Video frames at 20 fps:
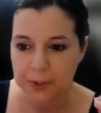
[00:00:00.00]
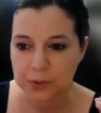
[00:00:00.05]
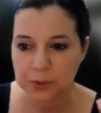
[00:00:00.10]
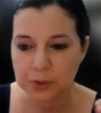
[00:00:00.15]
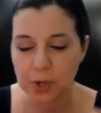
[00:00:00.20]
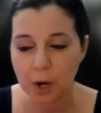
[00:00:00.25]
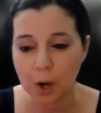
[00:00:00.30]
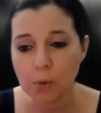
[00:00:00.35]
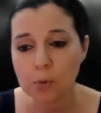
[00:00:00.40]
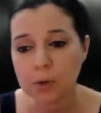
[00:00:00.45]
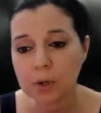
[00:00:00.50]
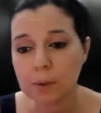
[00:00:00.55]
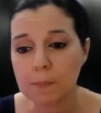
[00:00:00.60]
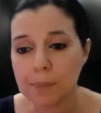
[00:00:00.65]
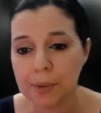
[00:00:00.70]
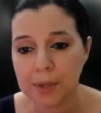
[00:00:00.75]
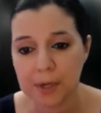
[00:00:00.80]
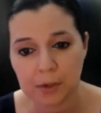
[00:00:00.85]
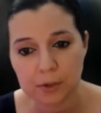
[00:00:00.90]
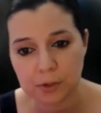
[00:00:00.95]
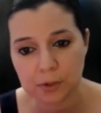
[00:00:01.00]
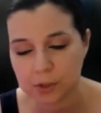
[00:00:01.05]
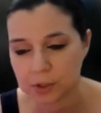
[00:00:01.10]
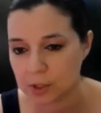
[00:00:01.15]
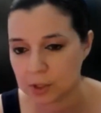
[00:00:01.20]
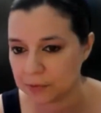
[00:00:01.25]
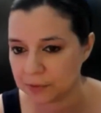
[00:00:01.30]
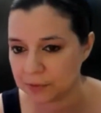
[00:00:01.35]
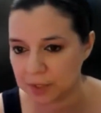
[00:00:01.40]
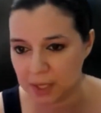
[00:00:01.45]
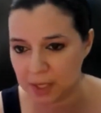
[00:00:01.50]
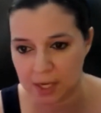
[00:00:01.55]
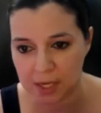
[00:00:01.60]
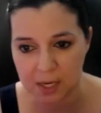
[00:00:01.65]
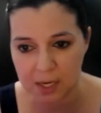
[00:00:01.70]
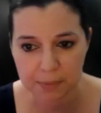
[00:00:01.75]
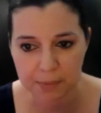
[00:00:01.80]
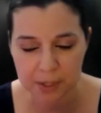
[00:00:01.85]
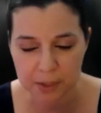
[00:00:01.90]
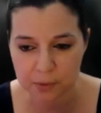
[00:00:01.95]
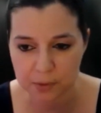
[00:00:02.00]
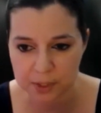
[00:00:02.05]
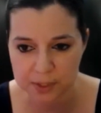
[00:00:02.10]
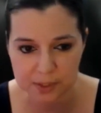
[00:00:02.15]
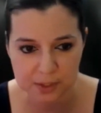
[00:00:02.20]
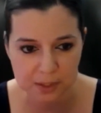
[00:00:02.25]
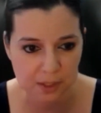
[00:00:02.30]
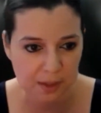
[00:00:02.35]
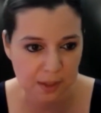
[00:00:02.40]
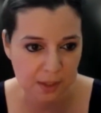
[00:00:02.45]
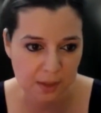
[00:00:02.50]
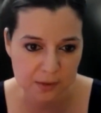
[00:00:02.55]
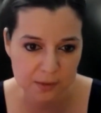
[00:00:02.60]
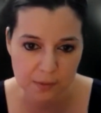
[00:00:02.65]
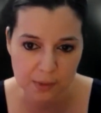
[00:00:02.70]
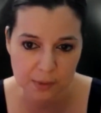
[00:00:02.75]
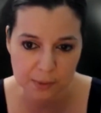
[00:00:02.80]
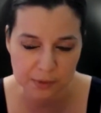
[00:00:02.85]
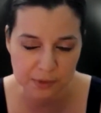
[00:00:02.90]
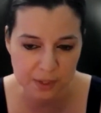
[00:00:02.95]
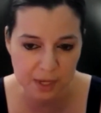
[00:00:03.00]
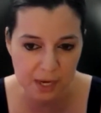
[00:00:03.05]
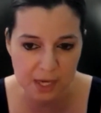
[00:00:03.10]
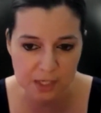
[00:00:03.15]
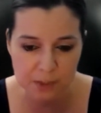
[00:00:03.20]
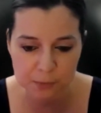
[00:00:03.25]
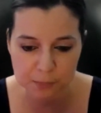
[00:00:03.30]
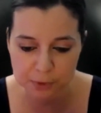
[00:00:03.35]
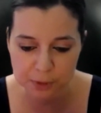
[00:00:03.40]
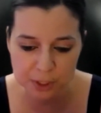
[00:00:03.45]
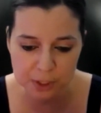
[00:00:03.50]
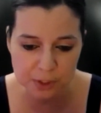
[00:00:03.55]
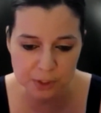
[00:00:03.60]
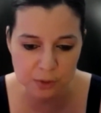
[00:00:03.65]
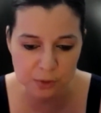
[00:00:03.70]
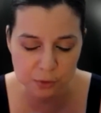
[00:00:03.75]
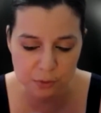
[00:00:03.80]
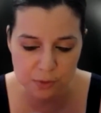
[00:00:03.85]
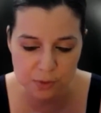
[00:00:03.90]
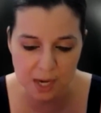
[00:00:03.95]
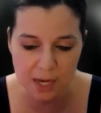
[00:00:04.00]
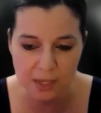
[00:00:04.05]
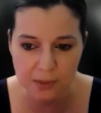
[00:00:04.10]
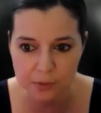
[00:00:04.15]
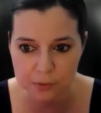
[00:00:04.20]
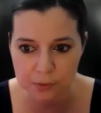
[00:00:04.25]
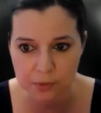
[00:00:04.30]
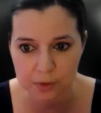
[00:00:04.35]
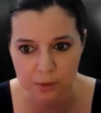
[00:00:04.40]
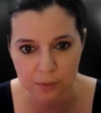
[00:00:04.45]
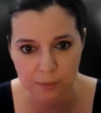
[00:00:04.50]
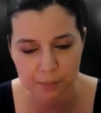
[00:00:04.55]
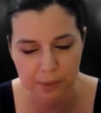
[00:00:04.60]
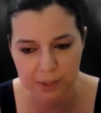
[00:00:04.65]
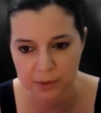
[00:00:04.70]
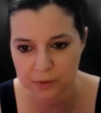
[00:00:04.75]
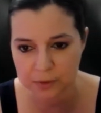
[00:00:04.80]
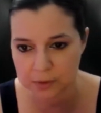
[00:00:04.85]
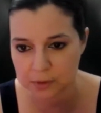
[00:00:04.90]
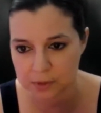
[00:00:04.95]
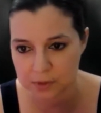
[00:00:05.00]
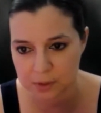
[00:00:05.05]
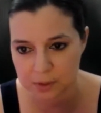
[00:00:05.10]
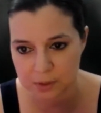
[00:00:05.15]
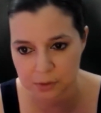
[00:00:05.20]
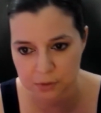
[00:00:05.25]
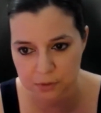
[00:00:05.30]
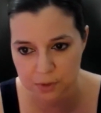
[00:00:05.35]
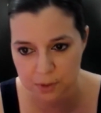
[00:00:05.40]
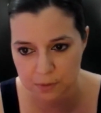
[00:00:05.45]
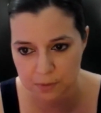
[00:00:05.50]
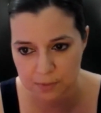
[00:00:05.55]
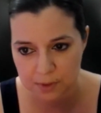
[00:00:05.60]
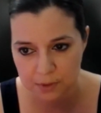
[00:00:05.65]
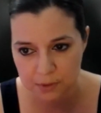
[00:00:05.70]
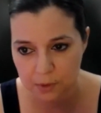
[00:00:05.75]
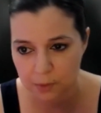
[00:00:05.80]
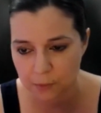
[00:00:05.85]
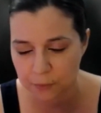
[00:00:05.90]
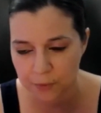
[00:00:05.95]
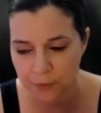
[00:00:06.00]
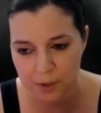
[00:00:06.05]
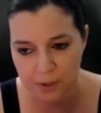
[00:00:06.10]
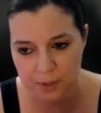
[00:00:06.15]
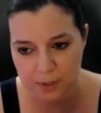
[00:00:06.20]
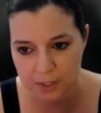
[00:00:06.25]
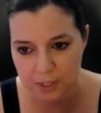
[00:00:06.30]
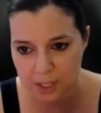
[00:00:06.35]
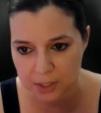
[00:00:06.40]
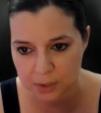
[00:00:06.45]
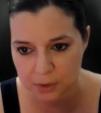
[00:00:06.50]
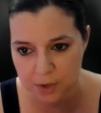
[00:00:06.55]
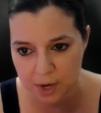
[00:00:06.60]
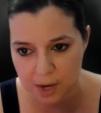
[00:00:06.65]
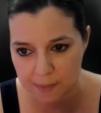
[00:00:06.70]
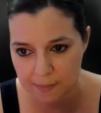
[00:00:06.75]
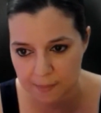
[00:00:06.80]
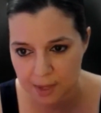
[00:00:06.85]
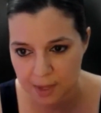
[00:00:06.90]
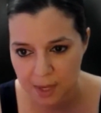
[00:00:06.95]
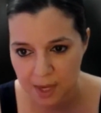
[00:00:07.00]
Don't compare yourself to anybody who has ten thousand members. Guys, please do not do the comparison syndrome. Don't fall into that trap.